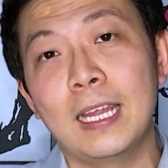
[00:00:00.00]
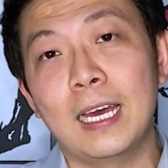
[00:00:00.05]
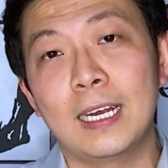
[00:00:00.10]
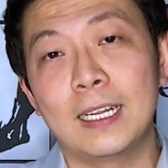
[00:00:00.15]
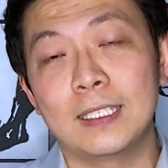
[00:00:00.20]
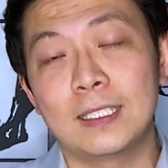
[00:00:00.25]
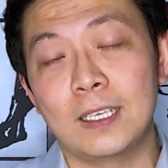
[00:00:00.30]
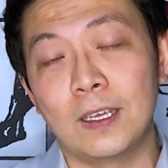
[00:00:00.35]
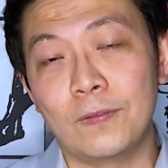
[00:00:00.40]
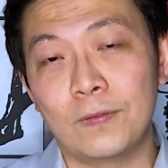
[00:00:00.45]
That
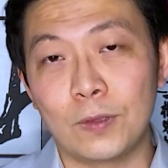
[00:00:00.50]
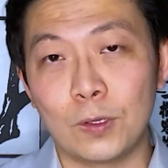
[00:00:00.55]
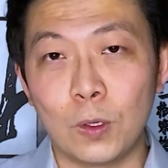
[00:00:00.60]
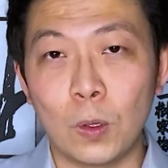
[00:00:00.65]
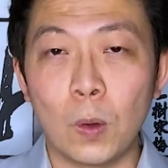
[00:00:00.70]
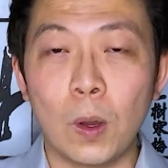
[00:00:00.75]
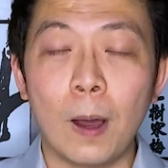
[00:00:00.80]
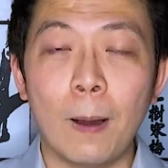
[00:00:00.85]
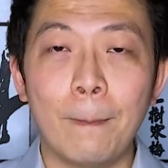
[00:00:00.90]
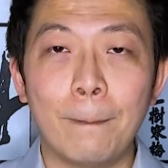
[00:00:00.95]
is, if
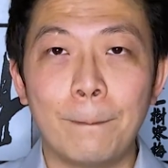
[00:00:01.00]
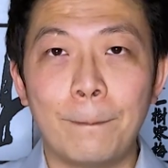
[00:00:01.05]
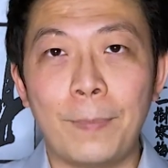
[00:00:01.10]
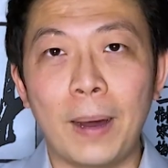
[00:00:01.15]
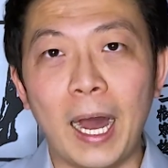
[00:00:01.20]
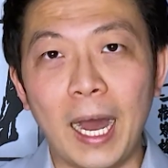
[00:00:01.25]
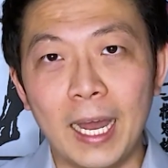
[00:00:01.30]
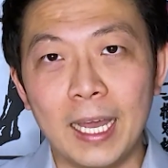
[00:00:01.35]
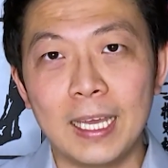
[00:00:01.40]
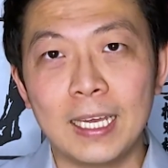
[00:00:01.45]
you um,
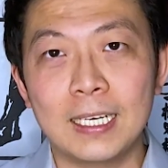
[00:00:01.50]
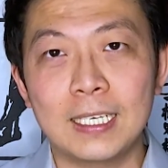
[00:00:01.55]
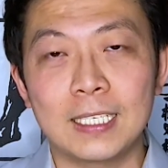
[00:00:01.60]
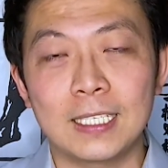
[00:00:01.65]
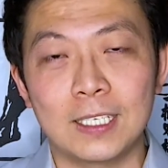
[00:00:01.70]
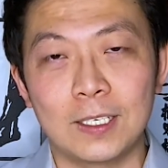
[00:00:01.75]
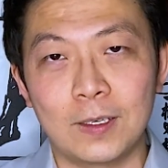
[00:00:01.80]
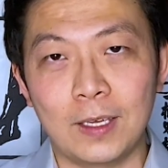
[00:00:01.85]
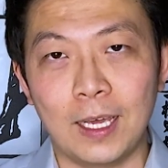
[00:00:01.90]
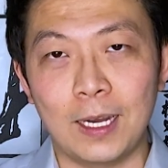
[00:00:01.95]
buy it,
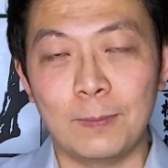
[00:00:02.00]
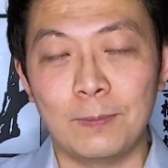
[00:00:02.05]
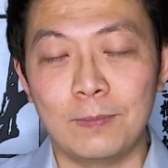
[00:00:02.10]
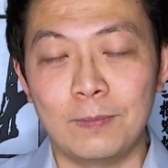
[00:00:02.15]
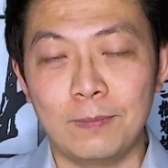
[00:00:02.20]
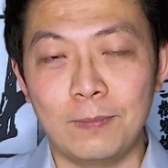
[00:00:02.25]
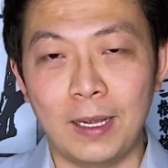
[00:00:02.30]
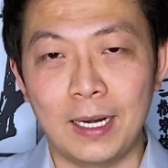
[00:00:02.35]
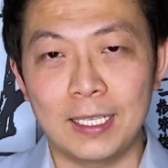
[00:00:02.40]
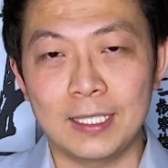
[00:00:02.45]
you get
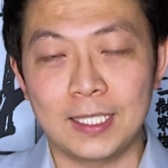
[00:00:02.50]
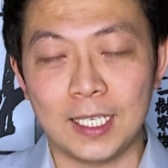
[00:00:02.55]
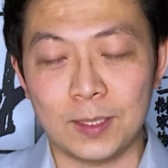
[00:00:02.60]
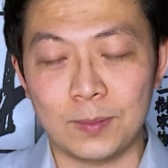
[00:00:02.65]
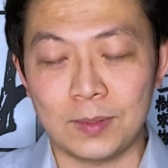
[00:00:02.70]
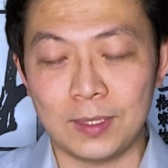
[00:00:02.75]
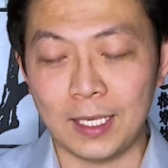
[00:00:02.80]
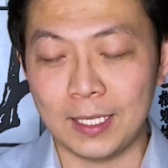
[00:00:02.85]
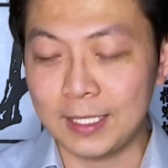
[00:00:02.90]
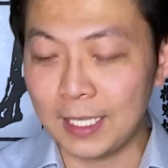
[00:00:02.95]
minus
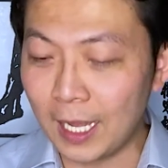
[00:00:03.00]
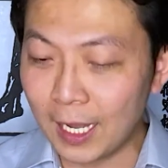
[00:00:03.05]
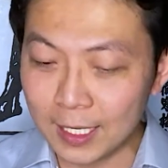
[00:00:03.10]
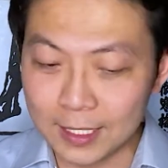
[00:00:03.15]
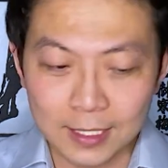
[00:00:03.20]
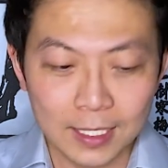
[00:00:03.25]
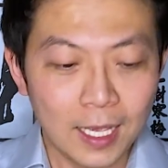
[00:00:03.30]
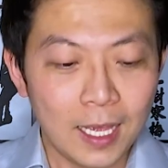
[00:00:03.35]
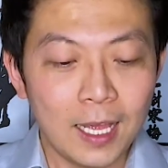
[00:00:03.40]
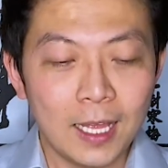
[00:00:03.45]
6%
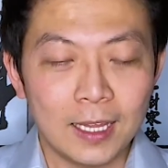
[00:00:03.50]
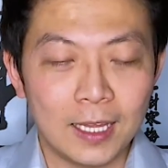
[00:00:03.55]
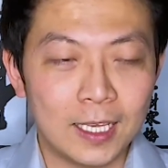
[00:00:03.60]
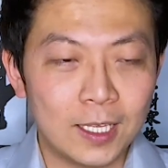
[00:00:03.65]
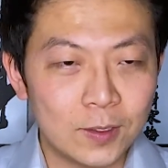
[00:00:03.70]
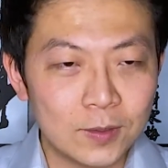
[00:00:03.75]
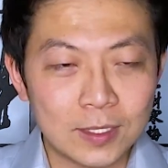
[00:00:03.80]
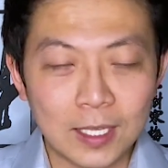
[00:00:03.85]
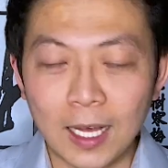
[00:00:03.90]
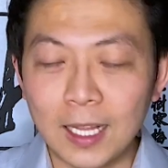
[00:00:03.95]
tax.
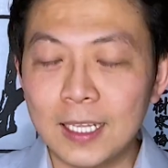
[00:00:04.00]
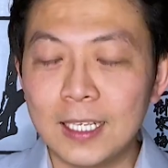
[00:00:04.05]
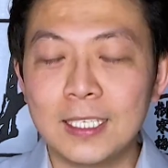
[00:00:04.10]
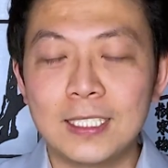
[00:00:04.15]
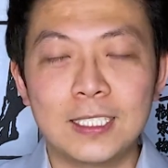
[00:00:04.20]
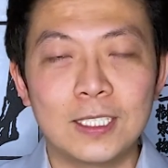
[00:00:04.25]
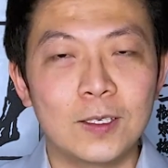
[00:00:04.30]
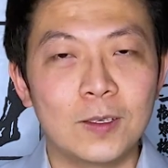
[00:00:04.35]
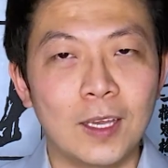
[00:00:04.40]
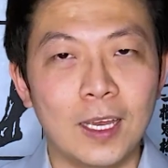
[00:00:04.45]
Then you sell
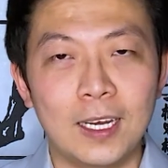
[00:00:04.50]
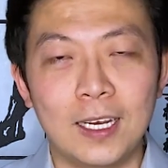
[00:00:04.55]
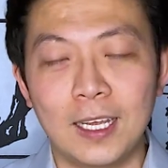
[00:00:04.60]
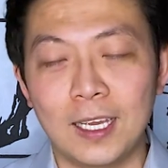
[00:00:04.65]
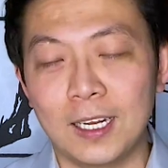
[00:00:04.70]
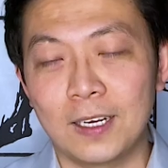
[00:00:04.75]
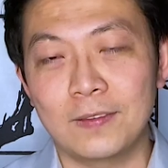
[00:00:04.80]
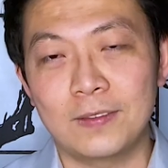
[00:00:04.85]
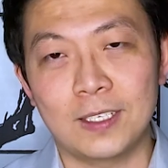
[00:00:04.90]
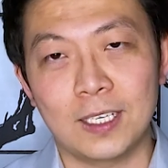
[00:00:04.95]
it, you get
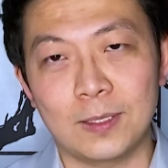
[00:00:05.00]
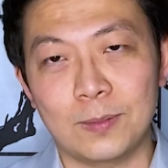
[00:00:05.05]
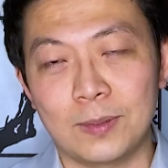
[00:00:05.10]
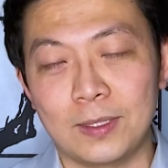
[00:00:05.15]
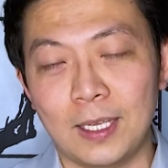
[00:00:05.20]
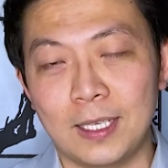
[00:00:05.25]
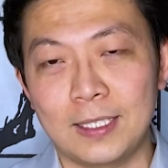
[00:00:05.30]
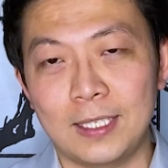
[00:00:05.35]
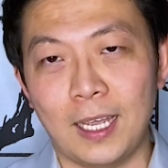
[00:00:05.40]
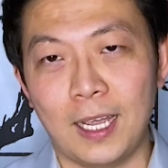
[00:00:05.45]
negative
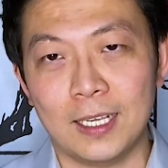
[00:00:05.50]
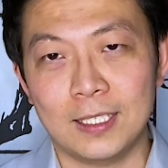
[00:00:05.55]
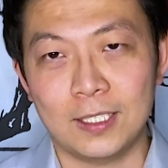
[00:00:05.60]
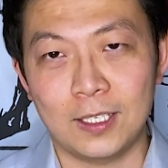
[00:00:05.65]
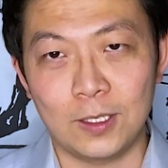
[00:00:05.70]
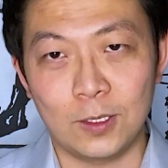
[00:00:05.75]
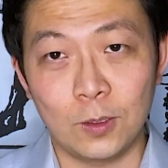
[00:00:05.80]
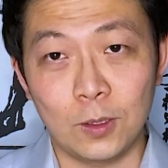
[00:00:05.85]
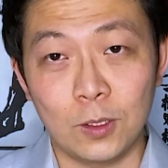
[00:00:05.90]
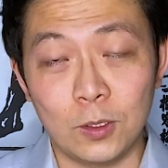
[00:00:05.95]
6% tax,
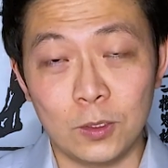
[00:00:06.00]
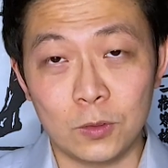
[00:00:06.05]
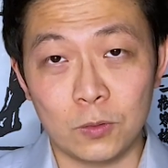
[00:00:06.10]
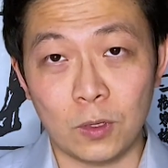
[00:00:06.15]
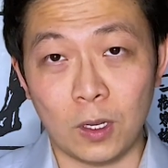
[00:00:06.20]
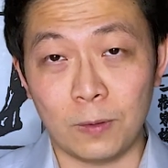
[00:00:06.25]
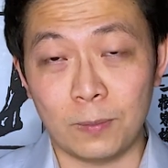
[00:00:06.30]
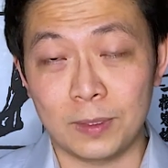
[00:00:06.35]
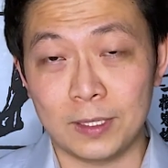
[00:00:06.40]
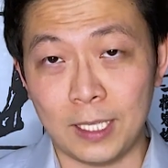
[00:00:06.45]
so you lose
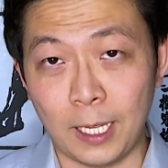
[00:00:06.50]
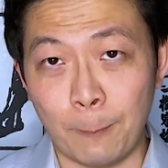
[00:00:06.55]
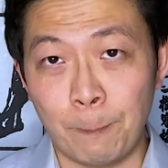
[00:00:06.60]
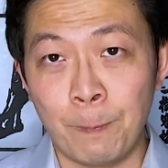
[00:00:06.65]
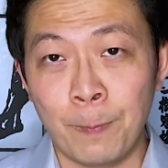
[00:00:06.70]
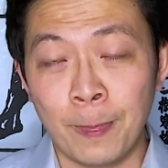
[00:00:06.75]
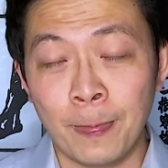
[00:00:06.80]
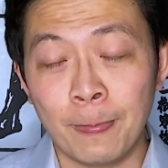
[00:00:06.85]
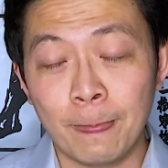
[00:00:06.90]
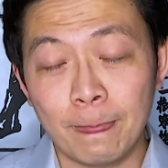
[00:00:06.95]
12%.
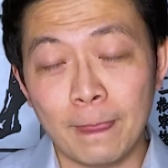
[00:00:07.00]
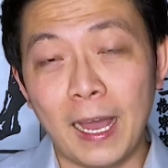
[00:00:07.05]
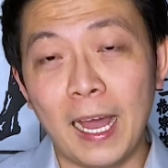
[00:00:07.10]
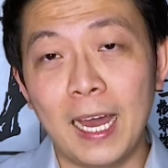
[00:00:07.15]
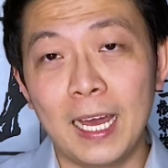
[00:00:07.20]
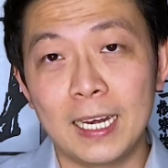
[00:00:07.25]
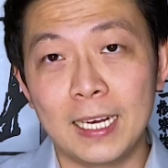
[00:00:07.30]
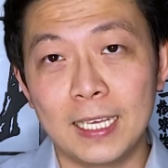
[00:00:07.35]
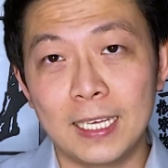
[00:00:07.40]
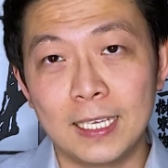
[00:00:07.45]

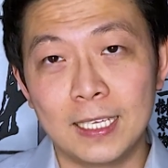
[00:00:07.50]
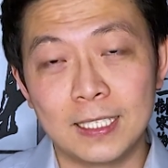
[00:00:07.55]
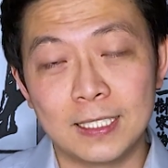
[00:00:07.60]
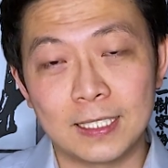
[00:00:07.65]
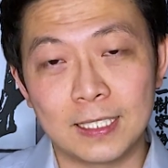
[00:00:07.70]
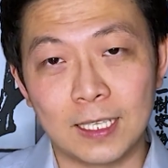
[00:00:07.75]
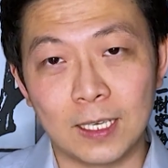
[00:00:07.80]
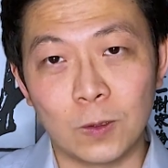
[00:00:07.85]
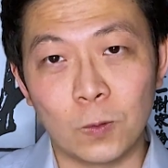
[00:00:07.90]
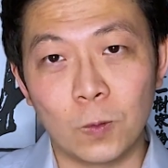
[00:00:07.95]
That
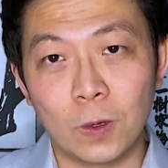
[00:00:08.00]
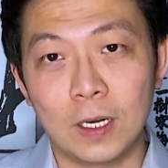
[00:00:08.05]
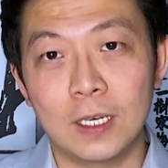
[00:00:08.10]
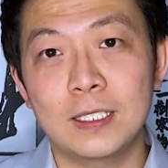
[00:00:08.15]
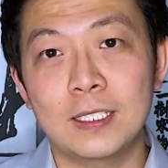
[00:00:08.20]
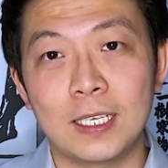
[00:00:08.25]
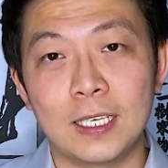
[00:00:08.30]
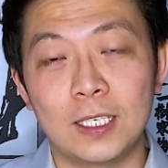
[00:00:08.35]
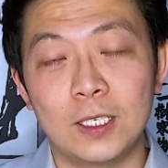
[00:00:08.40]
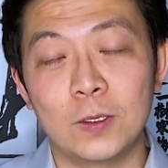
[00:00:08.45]
is the
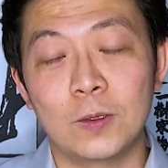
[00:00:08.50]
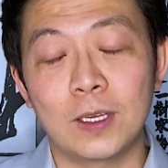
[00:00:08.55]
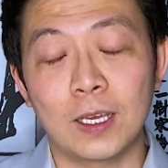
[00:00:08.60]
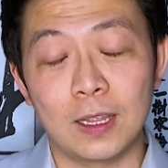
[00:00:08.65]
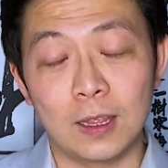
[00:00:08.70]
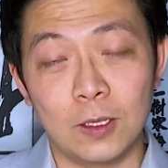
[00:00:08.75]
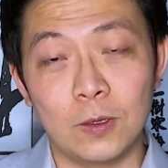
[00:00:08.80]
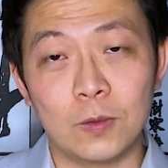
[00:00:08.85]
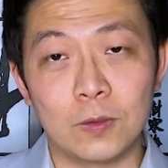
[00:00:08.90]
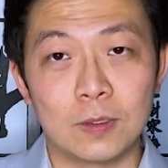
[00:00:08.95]
worst that you
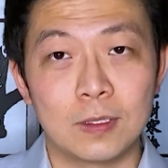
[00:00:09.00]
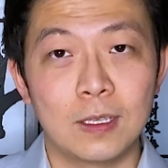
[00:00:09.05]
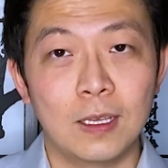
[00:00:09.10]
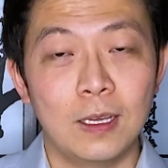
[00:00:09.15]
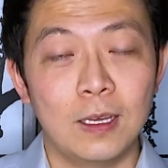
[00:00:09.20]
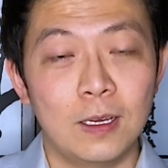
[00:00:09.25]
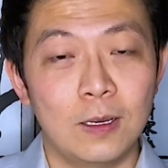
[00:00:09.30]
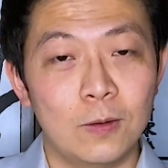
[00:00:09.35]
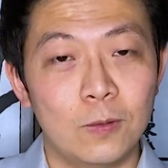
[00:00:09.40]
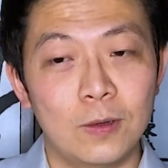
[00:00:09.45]
can lose,
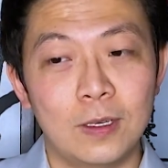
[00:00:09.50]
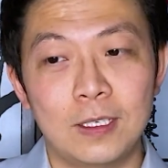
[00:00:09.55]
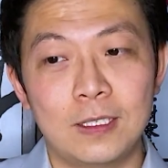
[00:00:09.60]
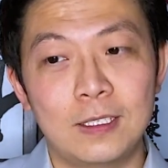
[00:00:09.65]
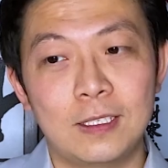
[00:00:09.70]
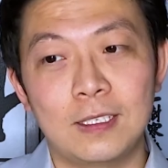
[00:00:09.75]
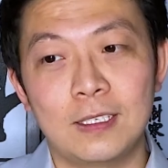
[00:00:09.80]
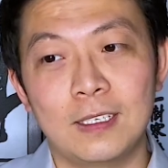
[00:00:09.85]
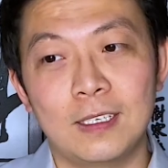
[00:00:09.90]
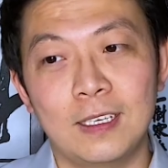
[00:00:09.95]

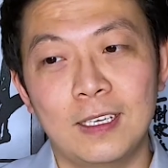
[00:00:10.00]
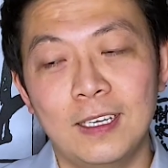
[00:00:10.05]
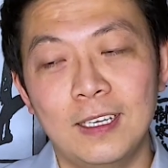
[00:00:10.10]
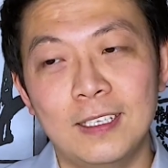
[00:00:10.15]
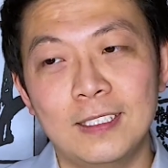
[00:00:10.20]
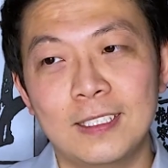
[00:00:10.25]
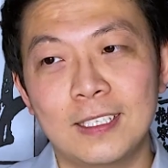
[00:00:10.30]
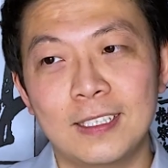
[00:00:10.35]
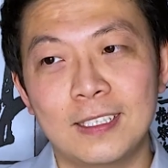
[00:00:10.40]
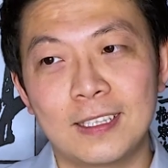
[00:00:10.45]
which
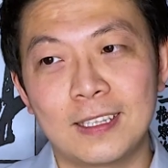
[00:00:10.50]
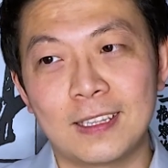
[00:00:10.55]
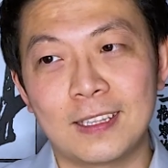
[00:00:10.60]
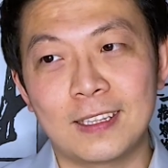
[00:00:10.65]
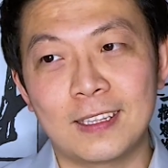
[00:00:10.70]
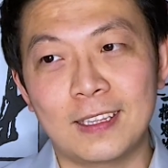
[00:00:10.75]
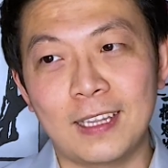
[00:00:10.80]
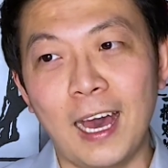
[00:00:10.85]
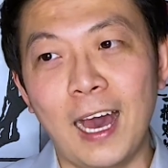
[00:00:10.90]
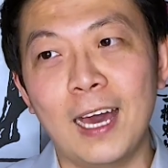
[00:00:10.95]
isn't
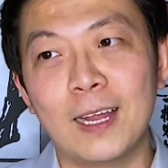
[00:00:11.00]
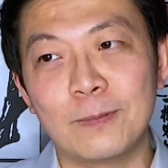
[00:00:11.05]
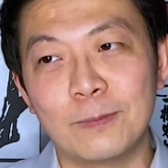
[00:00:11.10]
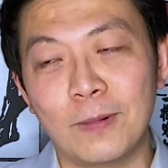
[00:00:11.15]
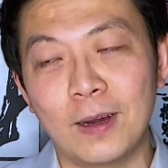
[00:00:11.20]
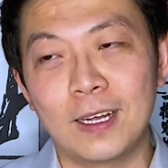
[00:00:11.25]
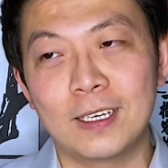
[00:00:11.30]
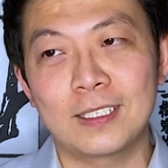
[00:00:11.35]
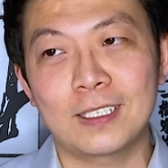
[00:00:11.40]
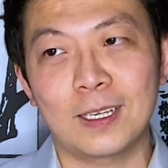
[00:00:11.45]
that
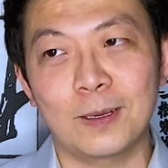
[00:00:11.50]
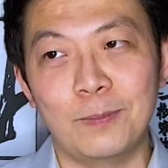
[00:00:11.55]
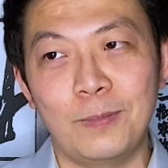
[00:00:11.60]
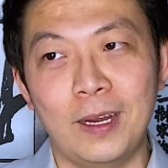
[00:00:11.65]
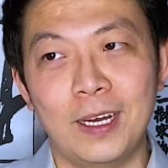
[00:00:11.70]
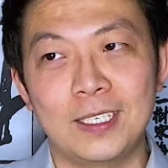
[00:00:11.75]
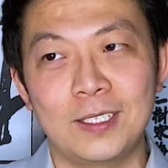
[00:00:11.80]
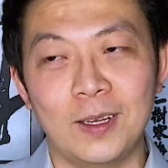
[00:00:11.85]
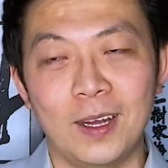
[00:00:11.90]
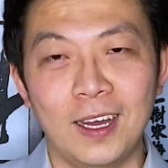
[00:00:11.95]
much
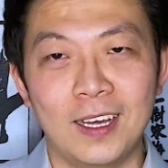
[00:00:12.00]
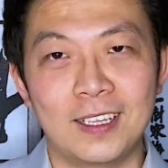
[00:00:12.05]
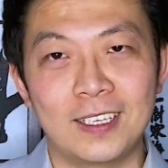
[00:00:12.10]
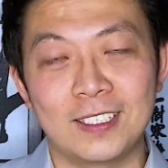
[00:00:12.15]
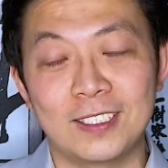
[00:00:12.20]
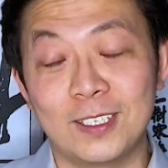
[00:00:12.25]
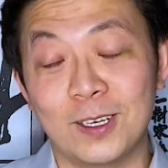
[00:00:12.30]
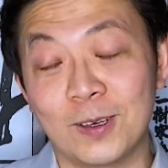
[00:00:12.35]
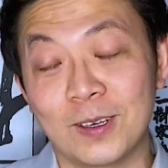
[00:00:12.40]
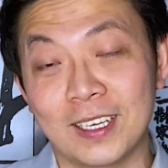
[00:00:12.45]
compared to
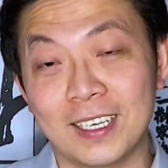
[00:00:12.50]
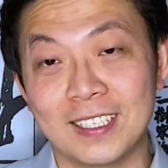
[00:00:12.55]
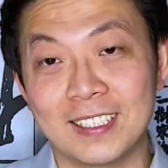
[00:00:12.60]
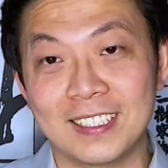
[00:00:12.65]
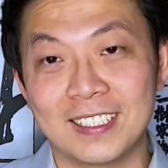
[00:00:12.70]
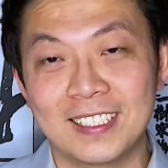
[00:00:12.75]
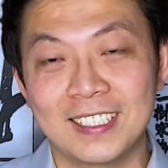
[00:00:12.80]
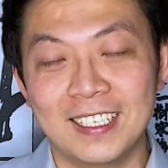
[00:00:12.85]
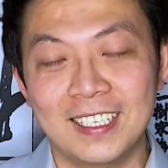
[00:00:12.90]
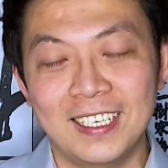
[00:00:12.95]
other
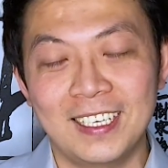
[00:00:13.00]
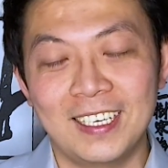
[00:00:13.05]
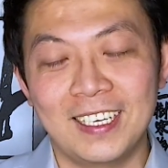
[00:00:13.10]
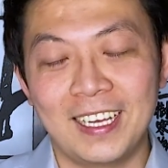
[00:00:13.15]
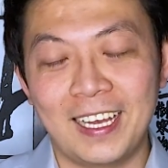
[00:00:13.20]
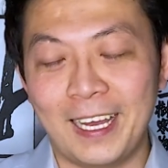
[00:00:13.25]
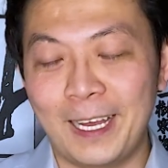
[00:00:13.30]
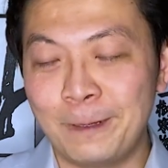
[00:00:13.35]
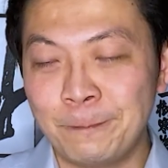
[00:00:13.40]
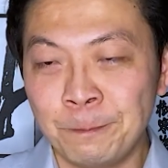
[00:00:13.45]
tokens.
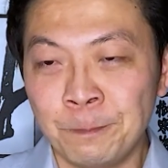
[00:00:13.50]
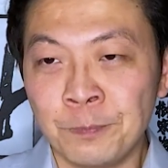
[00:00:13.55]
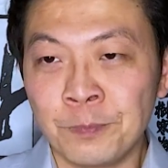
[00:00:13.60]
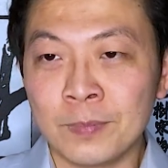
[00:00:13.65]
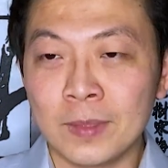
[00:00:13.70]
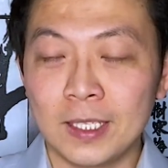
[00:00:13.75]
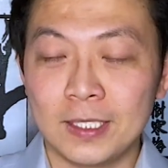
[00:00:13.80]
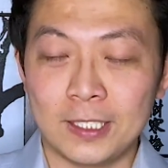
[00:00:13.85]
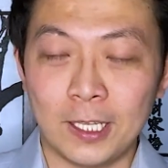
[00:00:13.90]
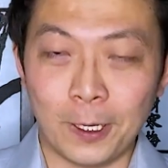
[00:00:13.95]
Uh,
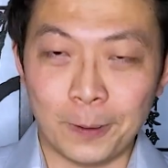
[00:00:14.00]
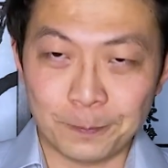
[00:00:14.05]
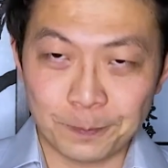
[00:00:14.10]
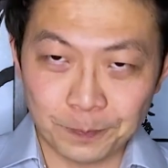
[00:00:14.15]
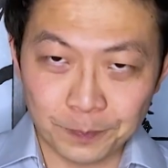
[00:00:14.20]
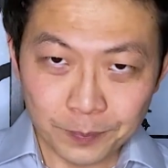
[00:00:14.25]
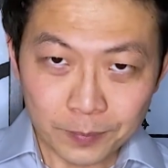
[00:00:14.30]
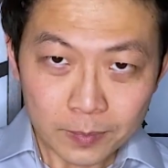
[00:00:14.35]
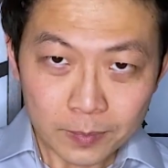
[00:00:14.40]
so,